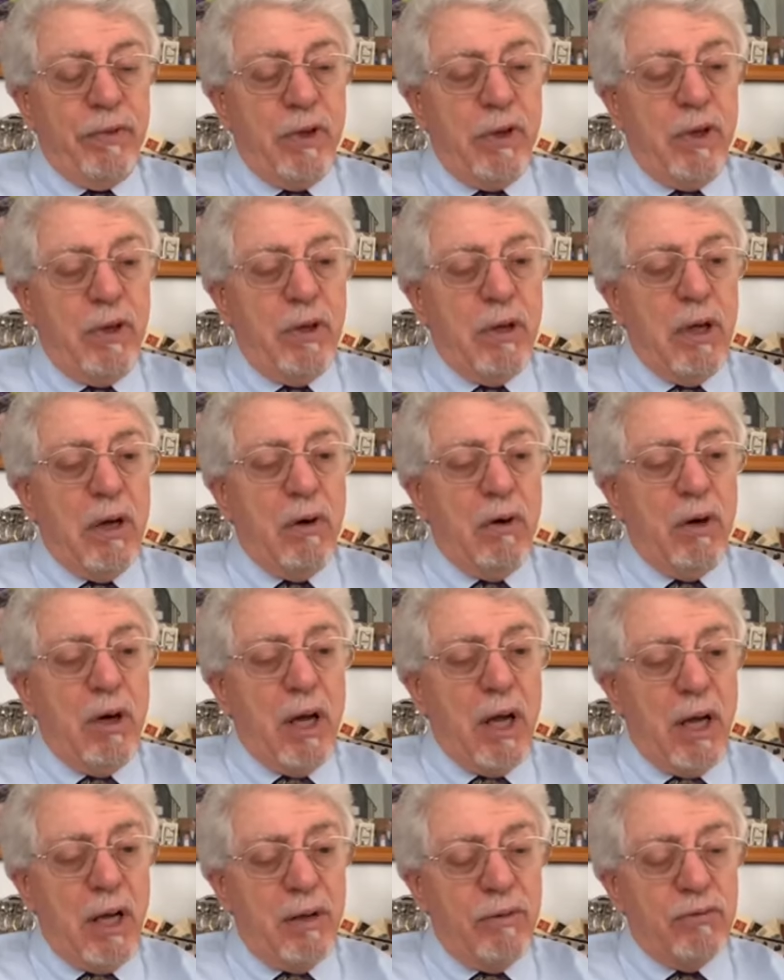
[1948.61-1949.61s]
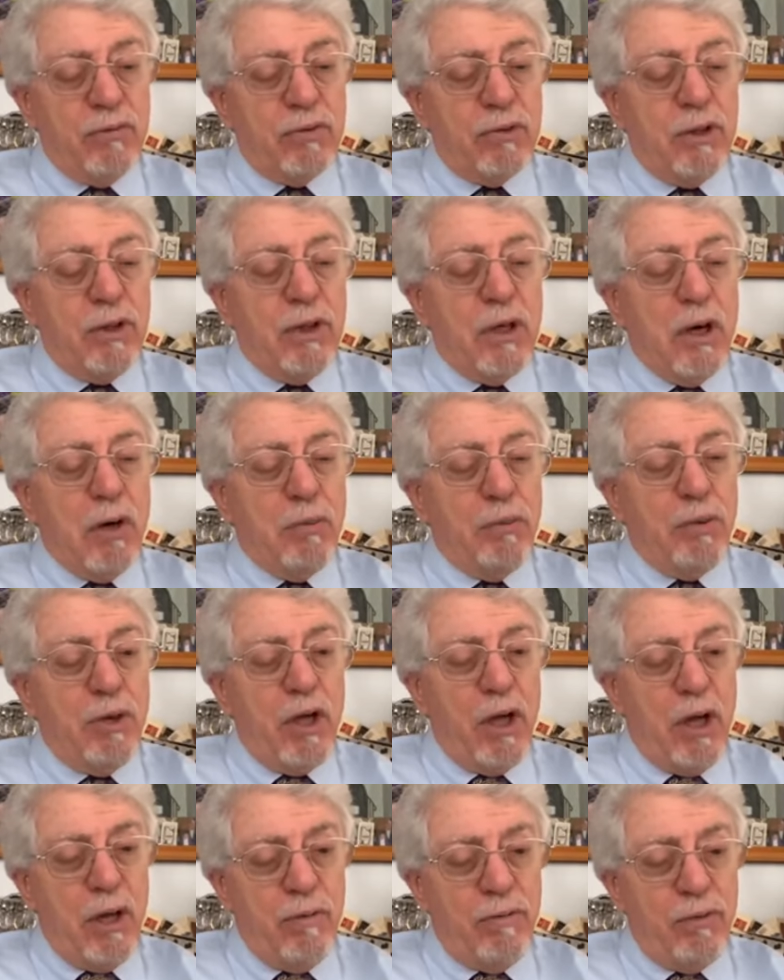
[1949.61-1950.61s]
in our lives, in our
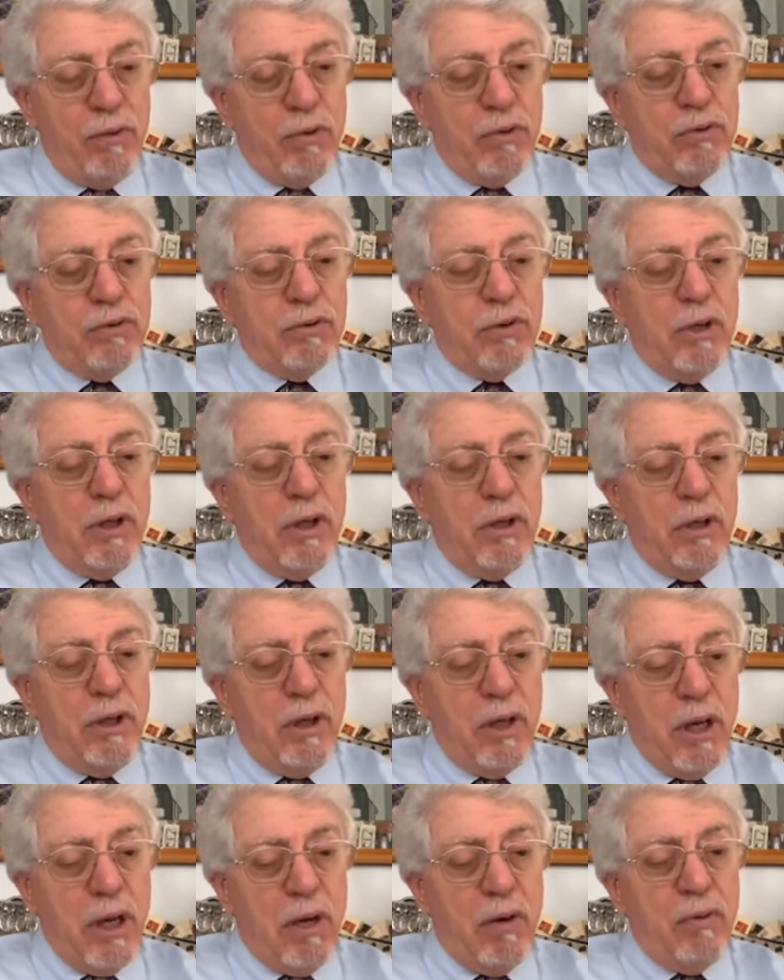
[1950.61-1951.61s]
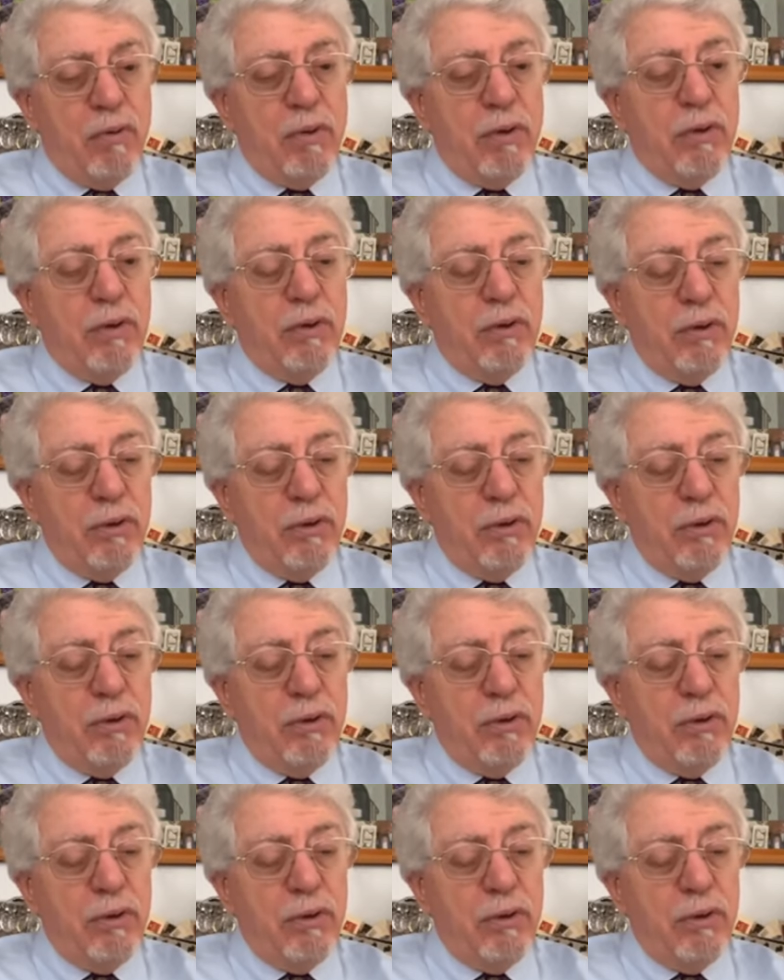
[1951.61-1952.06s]
behaviors, and in our